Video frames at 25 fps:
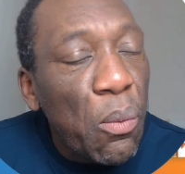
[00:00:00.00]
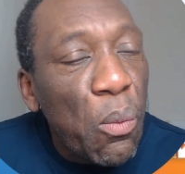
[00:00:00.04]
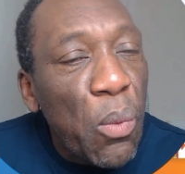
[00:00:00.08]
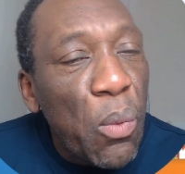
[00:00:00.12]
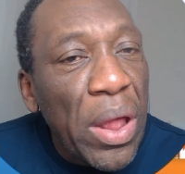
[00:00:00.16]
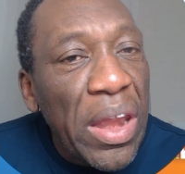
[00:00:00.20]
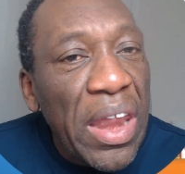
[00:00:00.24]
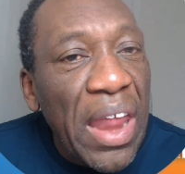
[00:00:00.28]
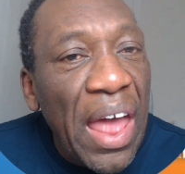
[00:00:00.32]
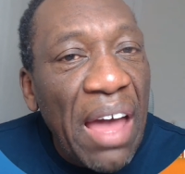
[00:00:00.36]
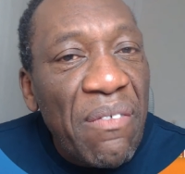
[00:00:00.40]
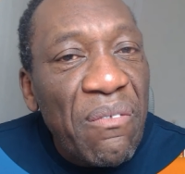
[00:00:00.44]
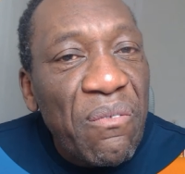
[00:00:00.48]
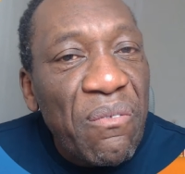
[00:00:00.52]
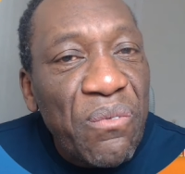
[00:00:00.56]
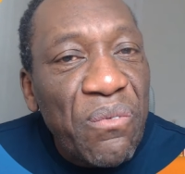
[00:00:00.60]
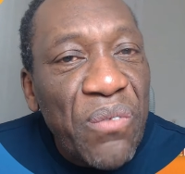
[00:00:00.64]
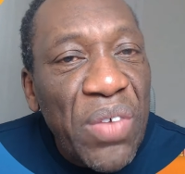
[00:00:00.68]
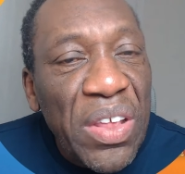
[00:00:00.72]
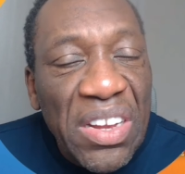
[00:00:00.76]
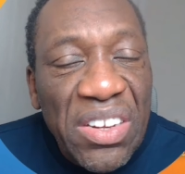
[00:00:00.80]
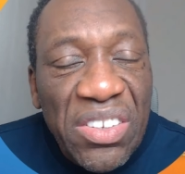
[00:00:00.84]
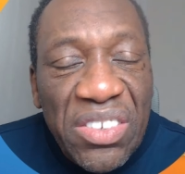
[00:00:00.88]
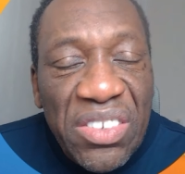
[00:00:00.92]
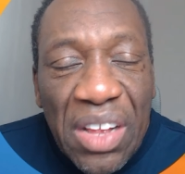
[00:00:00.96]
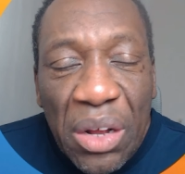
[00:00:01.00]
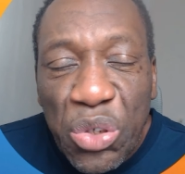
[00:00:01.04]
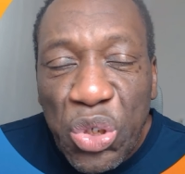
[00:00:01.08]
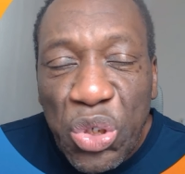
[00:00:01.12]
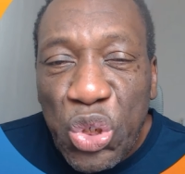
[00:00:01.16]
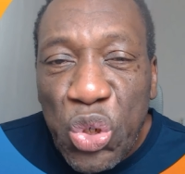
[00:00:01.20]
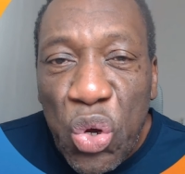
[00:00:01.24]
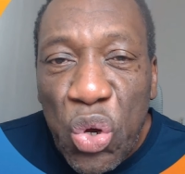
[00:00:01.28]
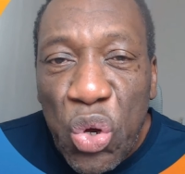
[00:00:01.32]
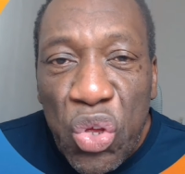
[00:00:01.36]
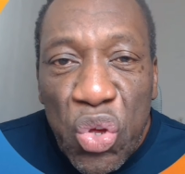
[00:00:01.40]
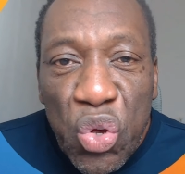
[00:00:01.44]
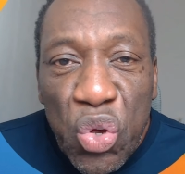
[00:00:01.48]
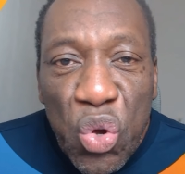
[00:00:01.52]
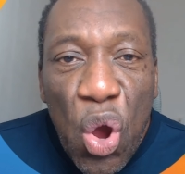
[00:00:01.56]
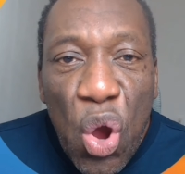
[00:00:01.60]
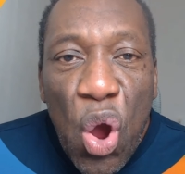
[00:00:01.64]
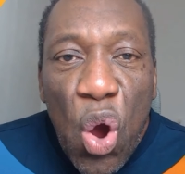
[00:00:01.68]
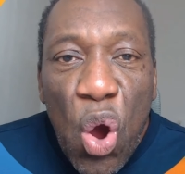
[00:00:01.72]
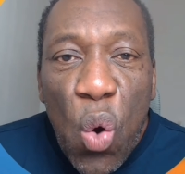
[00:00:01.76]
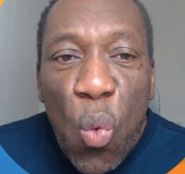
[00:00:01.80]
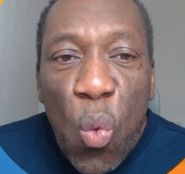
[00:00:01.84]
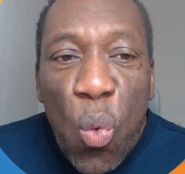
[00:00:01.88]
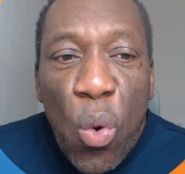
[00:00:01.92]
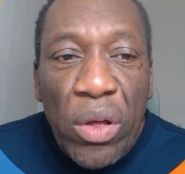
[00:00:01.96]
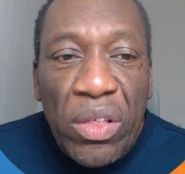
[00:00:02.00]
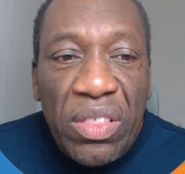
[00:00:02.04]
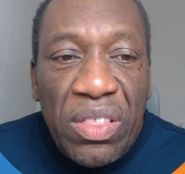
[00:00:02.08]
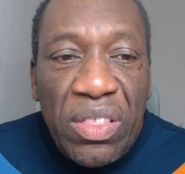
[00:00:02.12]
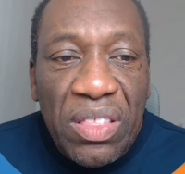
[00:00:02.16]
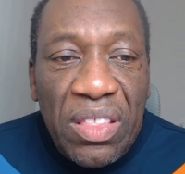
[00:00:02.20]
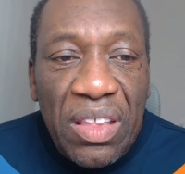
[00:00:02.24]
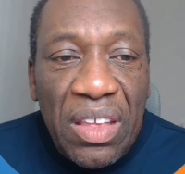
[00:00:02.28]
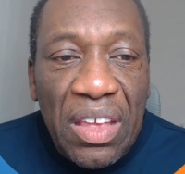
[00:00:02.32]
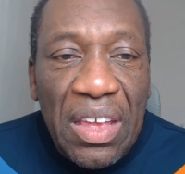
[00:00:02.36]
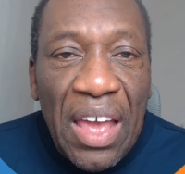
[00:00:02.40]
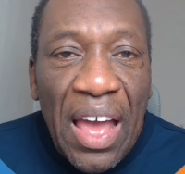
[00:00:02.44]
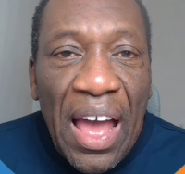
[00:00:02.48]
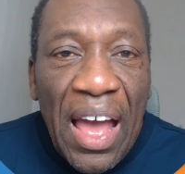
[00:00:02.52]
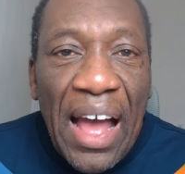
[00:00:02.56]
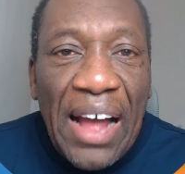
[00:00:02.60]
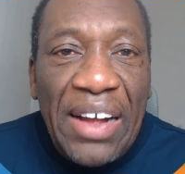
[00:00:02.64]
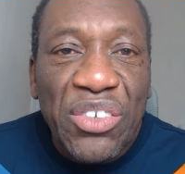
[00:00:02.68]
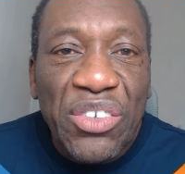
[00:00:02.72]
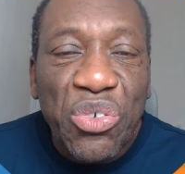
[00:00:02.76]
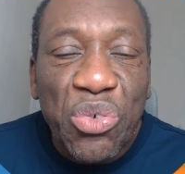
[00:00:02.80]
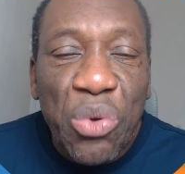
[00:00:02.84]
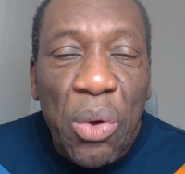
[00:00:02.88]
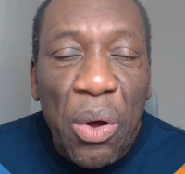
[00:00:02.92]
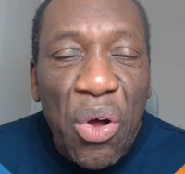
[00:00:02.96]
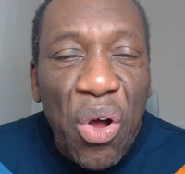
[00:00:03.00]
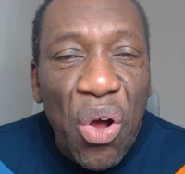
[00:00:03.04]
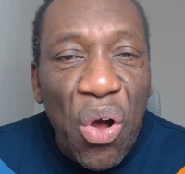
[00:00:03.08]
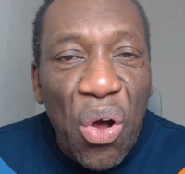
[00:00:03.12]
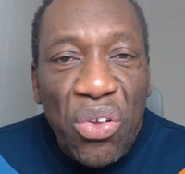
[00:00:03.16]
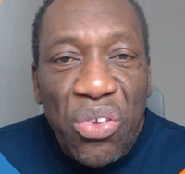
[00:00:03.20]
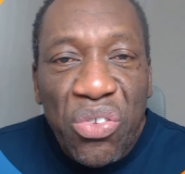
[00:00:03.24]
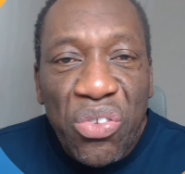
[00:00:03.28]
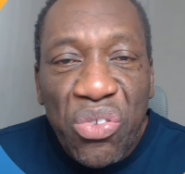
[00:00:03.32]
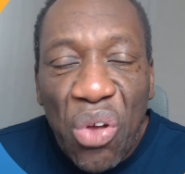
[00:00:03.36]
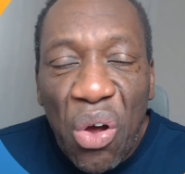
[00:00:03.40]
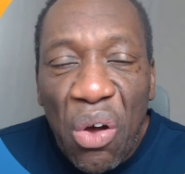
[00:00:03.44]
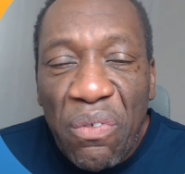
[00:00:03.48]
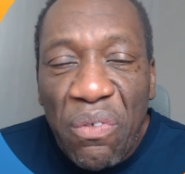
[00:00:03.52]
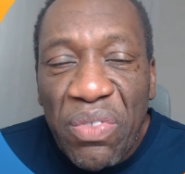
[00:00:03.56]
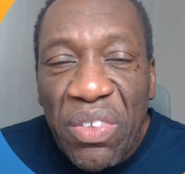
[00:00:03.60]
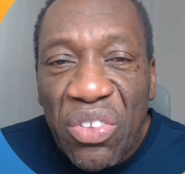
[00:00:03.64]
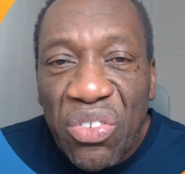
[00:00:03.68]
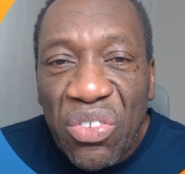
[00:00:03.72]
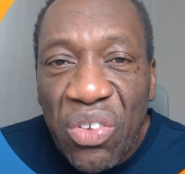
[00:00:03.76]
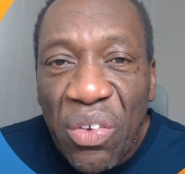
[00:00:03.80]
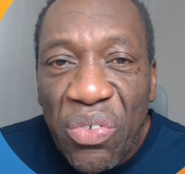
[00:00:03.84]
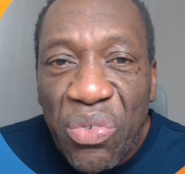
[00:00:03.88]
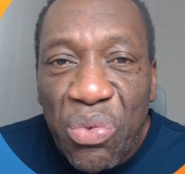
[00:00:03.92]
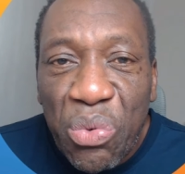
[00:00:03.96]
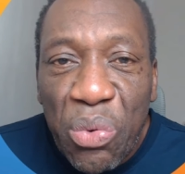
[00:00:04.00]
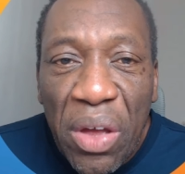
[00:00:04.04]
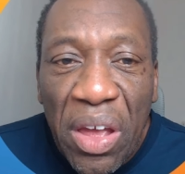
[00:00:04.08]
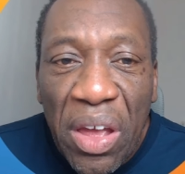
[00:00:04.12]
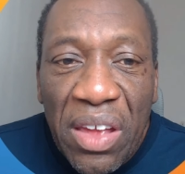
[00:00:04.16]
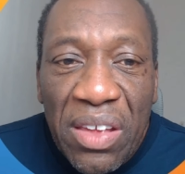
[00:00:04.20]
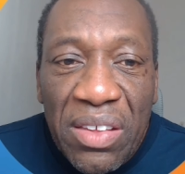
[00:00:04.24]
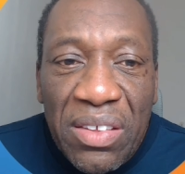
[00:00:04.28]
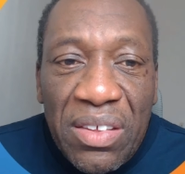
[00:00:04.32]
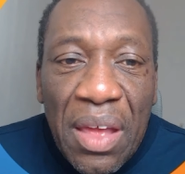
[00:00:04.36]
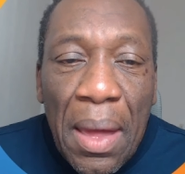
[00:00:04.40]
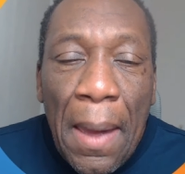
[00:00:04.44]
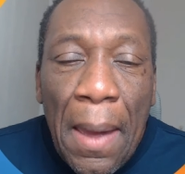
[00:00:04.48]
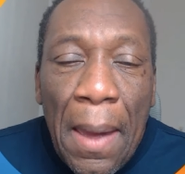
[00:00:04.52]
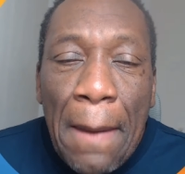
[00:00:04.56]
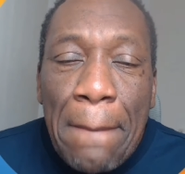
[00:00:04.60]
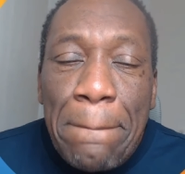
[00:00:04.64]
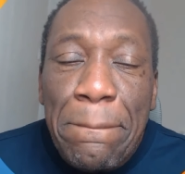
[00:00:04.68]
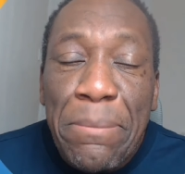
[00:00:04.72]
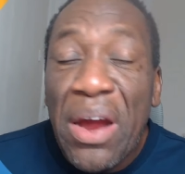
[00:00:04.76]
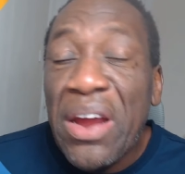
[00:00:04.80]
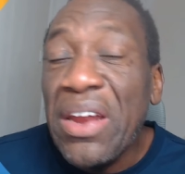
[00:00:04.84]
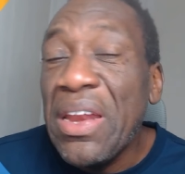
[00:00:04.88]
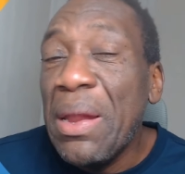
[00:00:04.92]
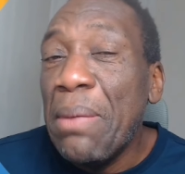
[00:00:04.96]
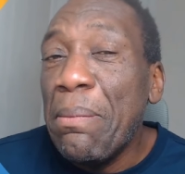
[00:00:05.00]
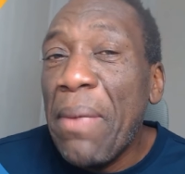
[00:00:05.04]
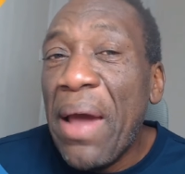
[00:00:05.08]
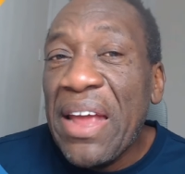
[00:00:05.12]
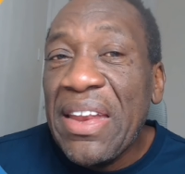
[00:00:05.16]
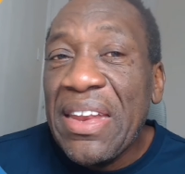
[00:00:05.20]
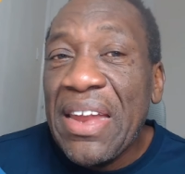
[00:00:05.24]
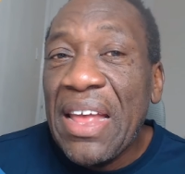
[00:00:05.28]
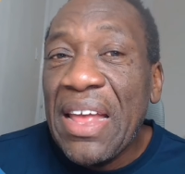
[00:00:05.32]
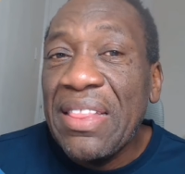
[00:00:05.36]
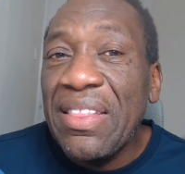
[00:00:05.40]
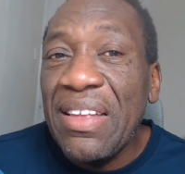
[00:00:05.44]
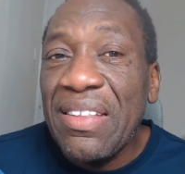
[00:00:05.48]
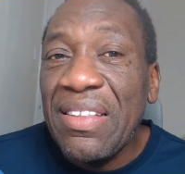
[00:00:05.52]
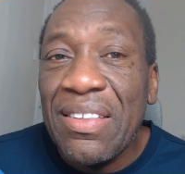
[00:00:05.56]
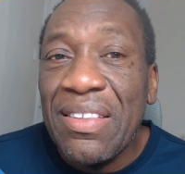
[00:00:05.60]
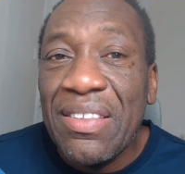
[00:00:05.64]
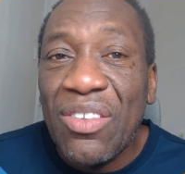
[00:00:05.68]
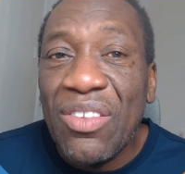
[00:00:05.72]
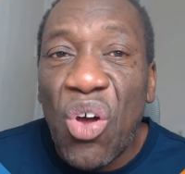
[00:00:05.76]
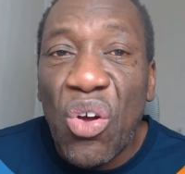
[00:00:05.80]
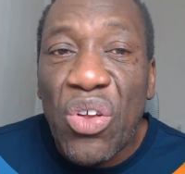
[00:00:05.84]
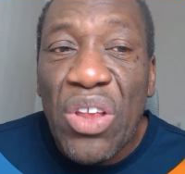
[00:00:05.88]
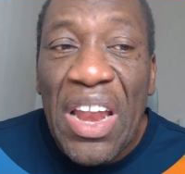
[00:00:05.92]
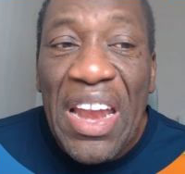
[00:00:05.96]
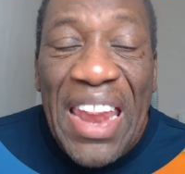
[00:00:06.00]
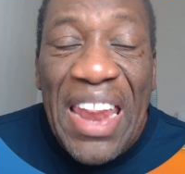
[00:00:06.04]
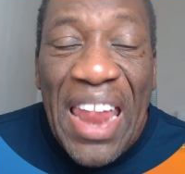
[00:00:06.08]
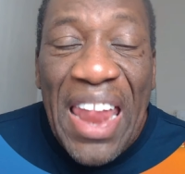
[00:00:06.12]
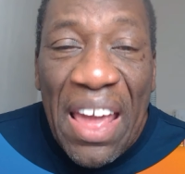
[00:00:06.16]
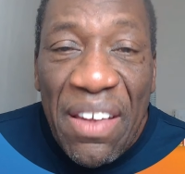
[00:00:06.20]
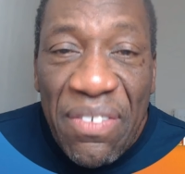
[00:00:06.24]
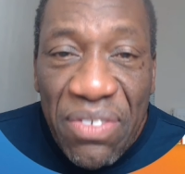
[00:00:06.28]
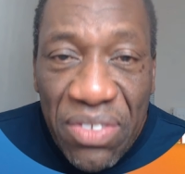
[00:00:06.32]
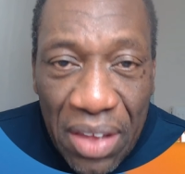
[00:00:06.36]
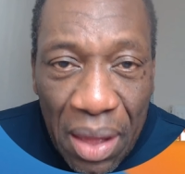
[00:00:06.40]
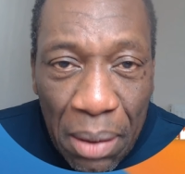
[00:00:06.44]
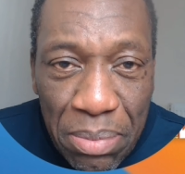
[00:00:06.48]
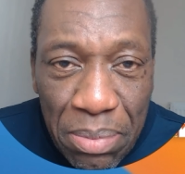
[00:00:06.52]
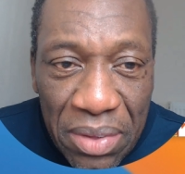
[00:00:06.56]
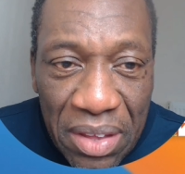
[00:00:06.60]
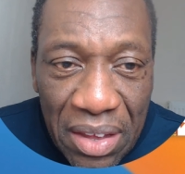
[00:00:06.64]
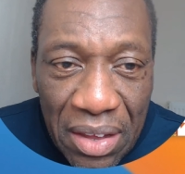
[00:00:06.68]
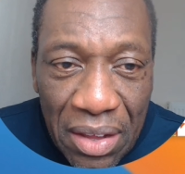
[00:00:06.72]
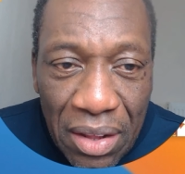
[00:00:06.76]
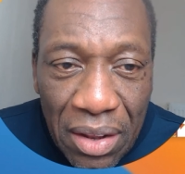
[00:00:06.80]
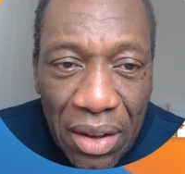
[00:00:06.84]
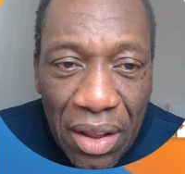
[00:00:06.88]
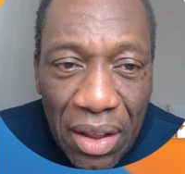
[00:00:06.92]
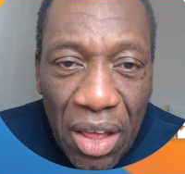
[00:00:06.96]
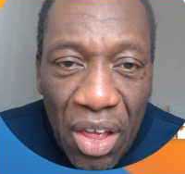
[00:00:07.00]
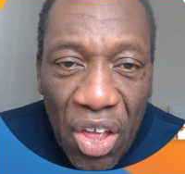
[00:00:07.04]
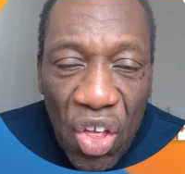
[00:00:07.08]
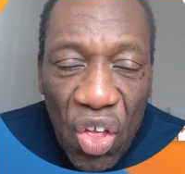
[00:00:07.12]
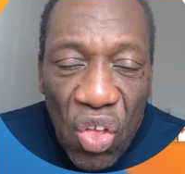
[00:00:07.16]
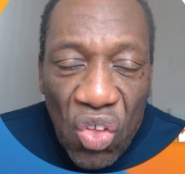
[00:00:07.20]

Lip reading: When I'm finished, I'll show you what the actual cost of the software is, bearing in mind that this is on a lifetime deal.